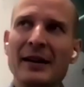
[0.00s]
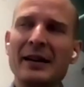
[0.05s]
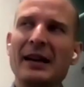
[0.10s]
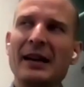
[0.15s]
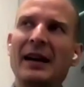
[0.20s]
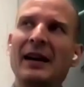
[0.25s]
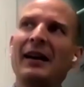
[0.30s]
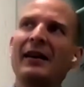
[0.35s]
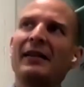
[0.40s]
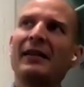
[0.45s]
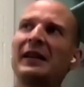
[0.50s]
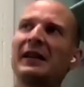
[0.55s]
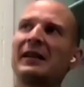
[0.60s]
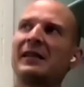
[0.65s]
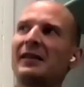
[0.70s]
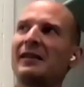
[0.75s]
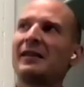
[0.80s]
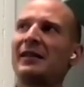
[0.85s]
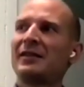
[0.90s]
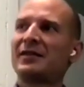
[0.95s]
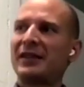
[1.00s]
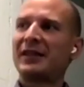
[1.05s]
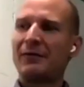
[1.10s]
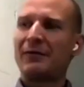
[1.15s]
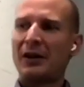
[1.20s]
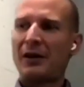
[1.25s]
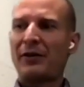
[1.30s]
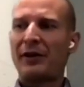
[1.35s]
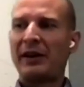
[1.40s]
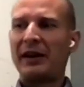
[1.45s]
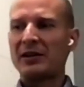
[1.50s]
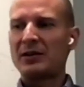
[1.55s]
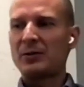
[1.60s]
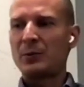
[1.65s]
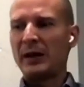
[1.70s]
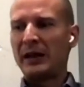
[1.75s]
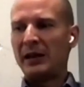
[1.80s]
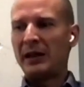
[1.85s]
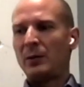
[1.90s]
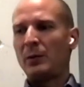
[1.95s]
Yeah, I think there are several
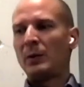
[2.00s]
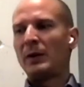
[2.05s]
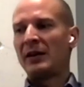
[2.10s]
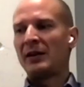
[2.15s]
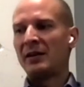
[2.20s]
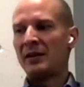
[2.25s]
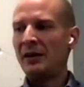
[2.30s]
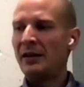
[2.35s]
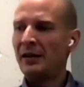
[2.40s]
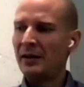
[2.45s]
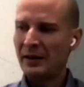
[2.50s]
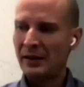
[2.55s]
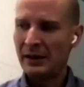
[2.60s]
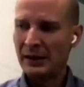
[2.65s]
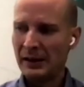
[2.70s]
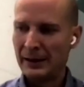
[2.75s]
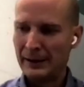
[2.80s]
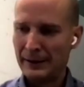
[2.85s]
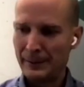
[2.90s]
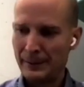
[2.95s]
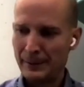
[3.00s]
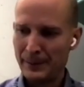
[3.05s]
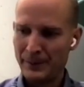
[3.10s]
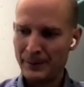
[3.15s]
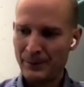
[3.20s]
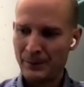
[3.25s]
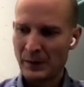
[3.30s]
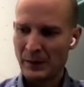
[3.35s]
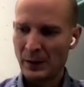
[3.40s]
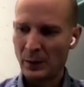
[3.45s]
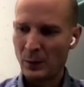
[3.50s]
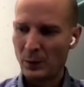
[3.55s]
things. We we are um,